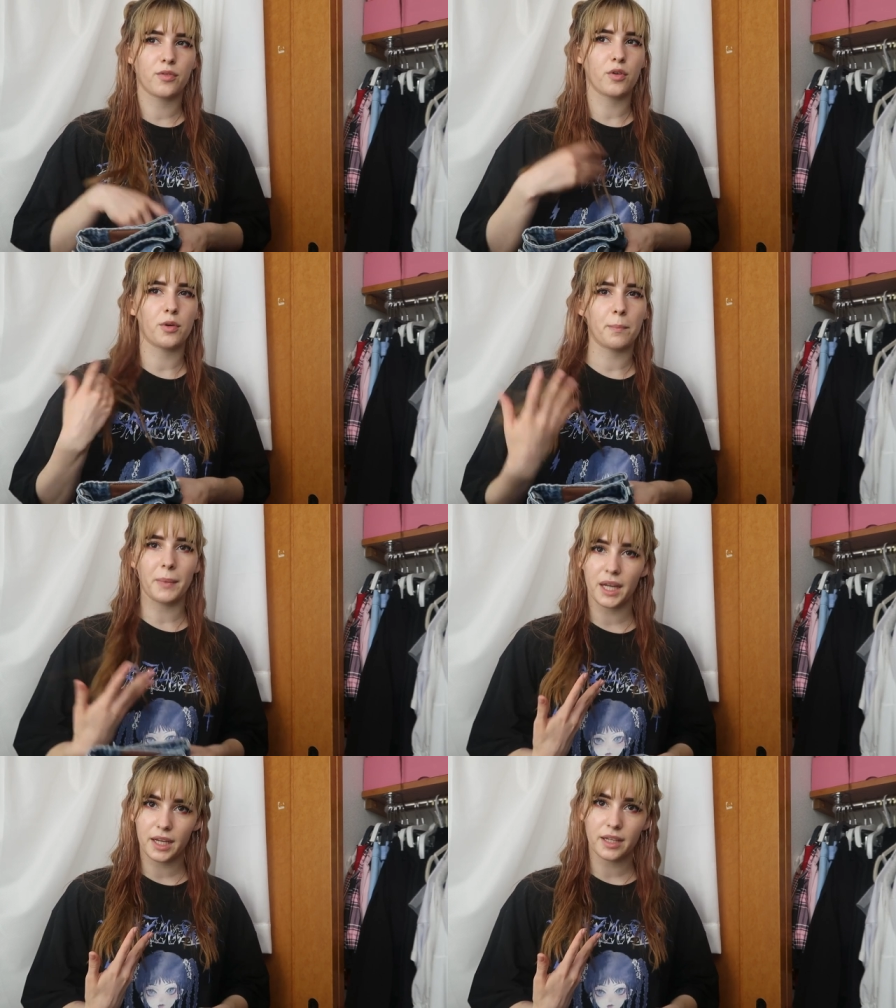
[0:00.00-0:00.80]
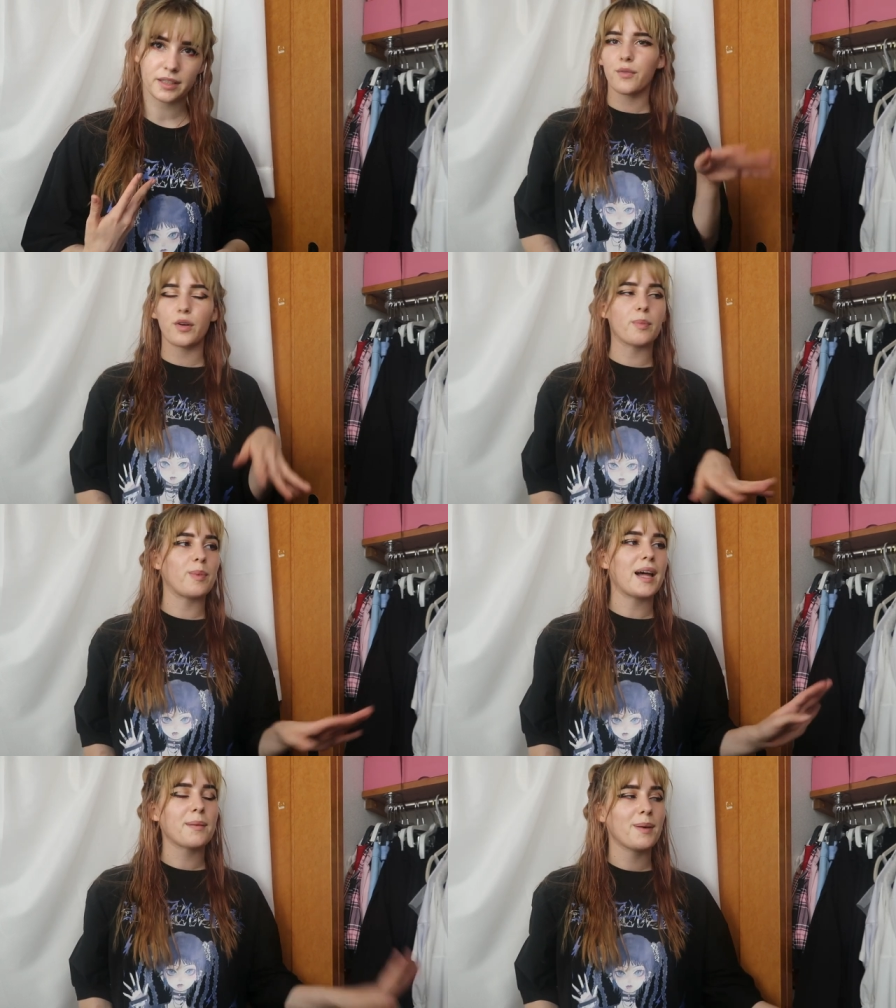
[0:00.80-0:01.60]
for me for
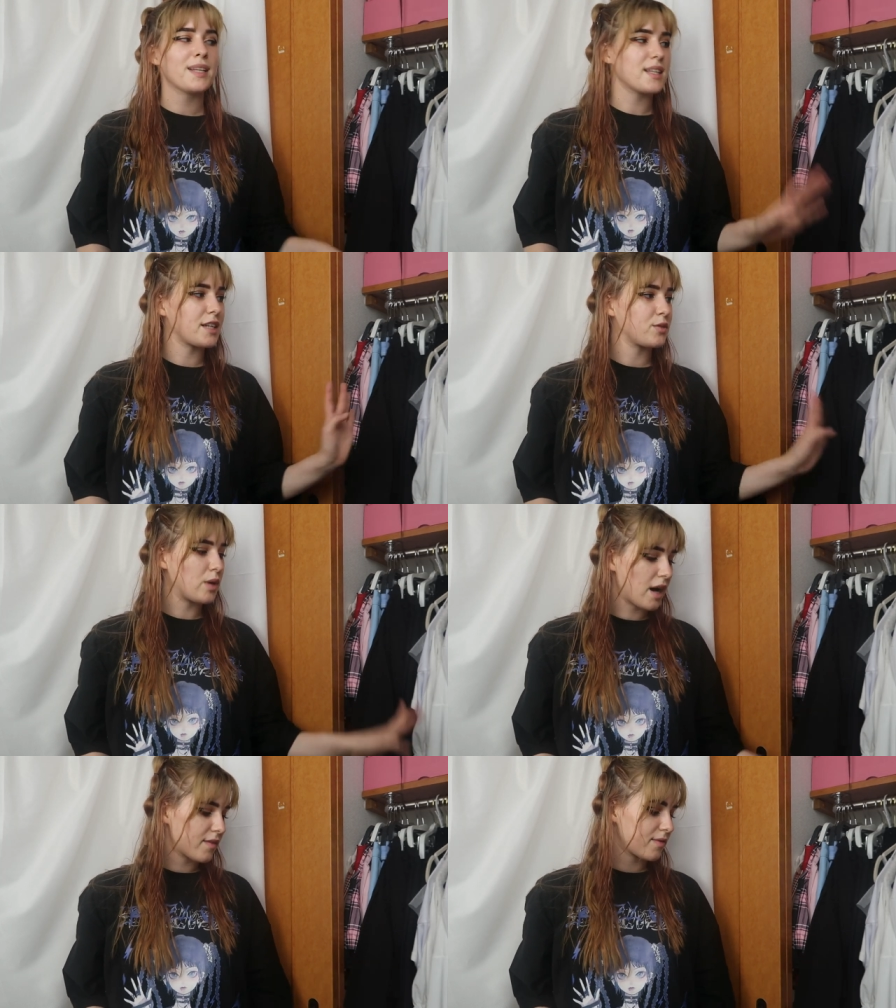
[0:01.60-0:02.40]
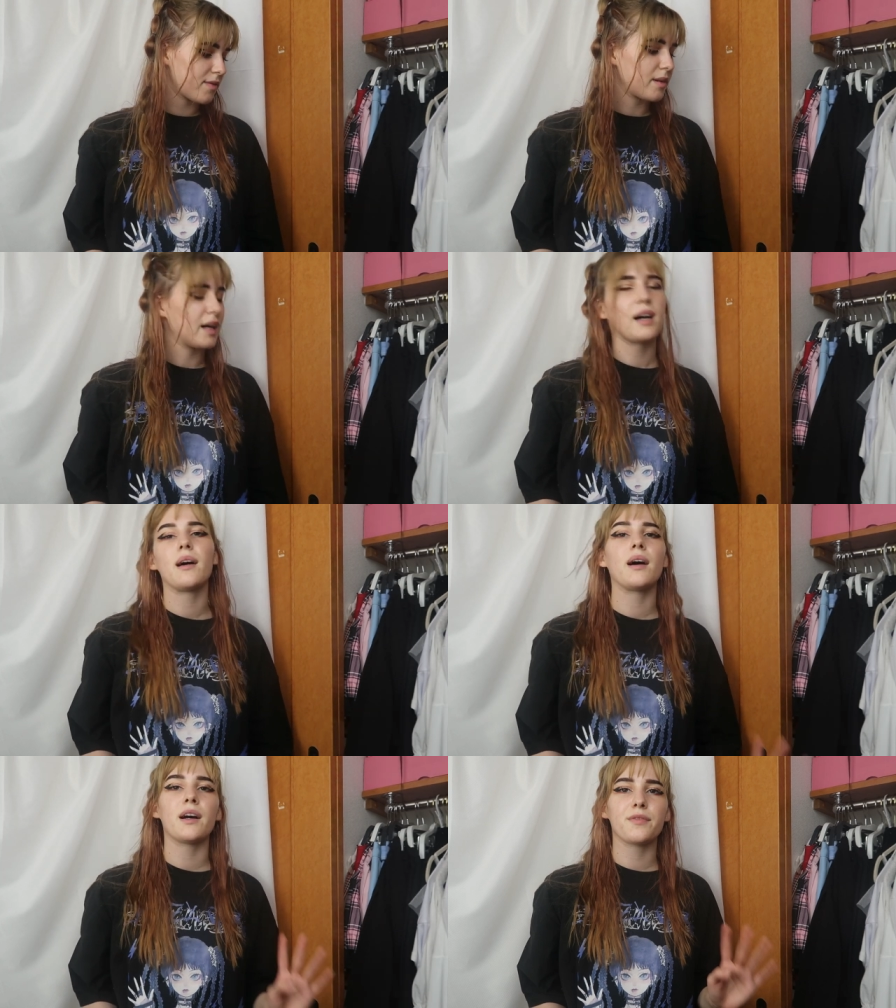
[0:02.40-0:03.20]
black pants I do have
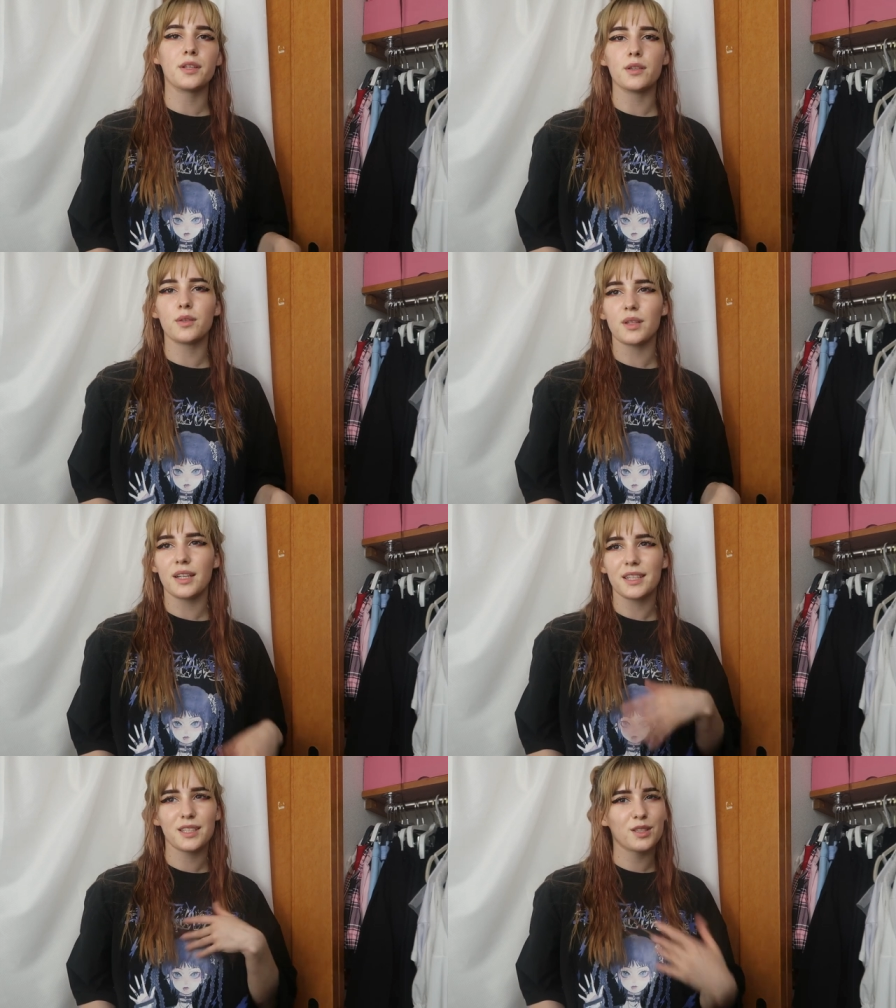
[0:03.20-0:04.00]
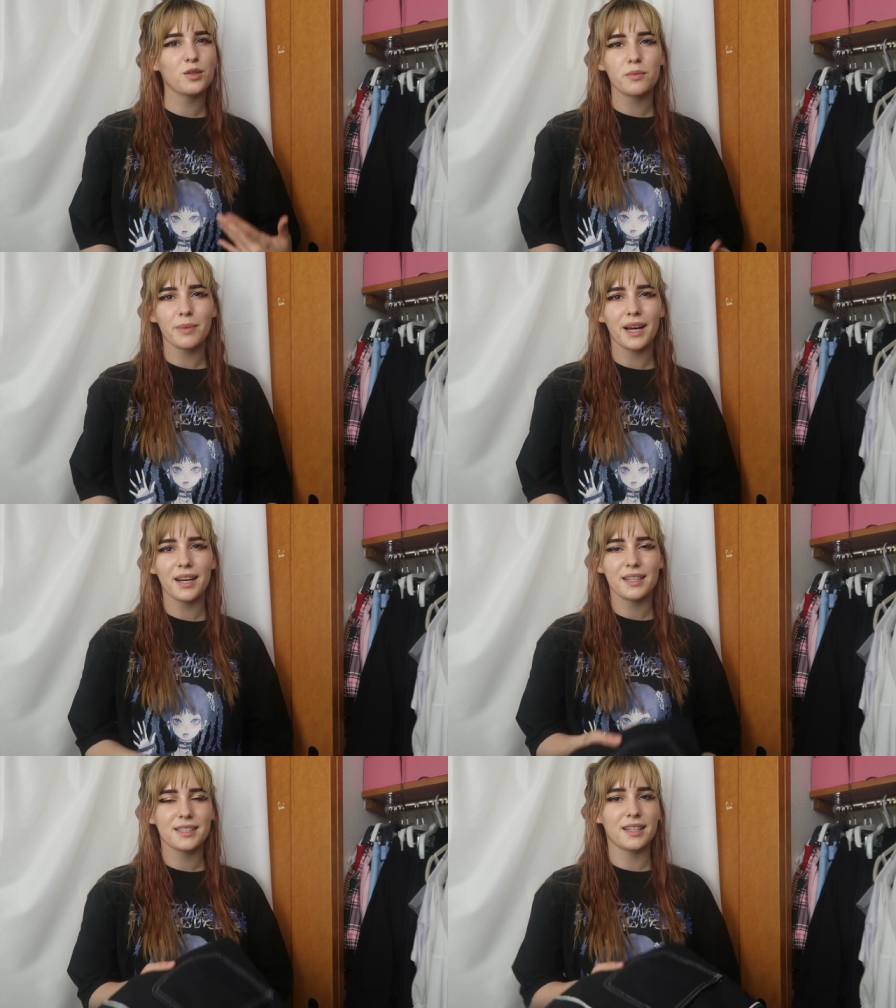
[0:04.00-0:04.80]
uh, a few like suit
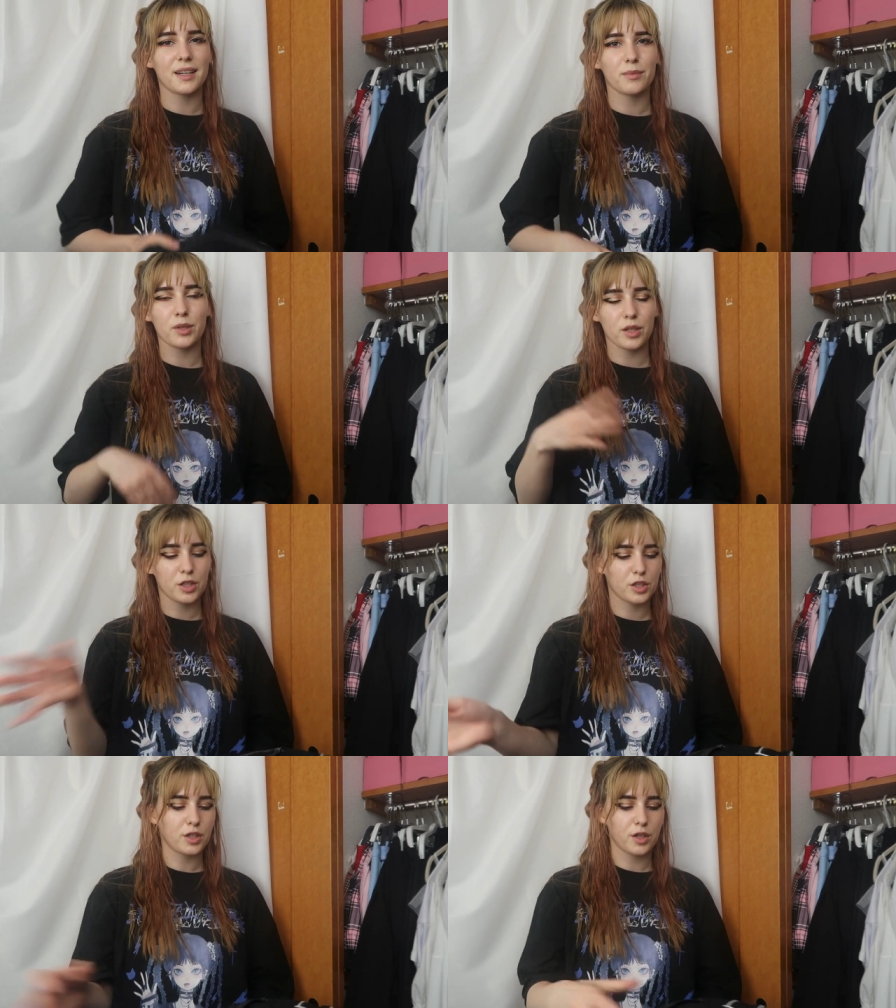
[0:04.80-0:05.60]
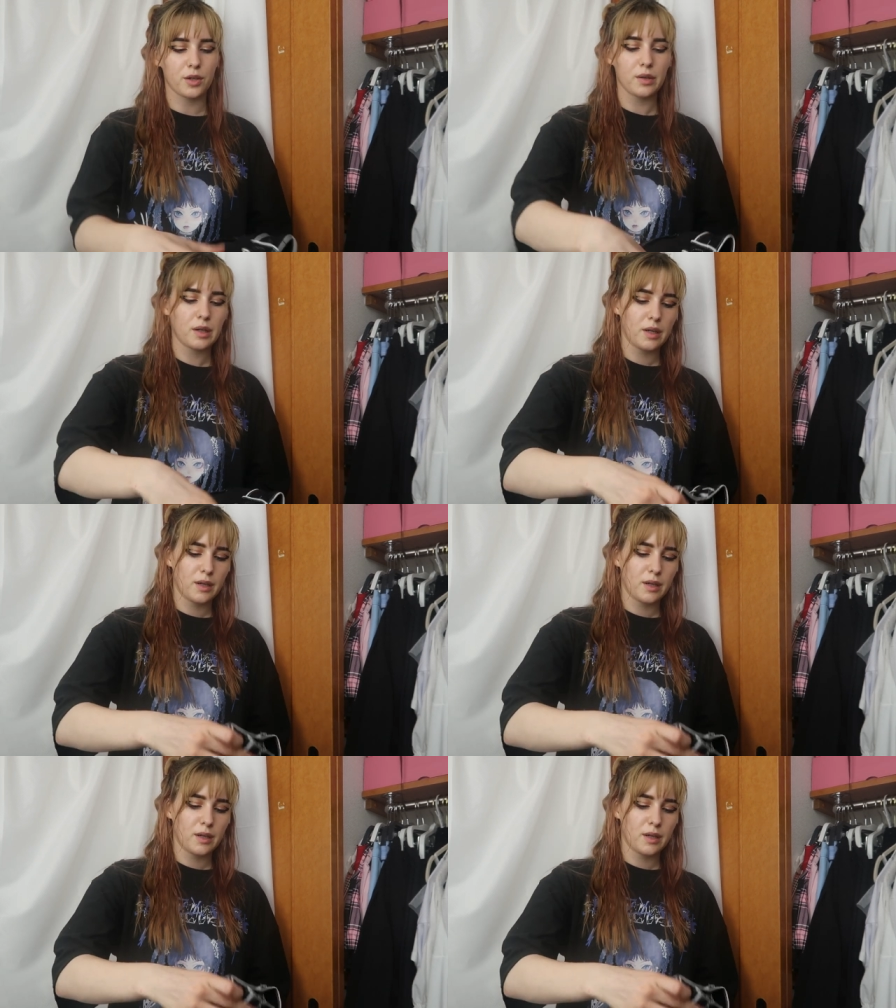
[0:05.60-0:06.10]
pants that I'm not gonna show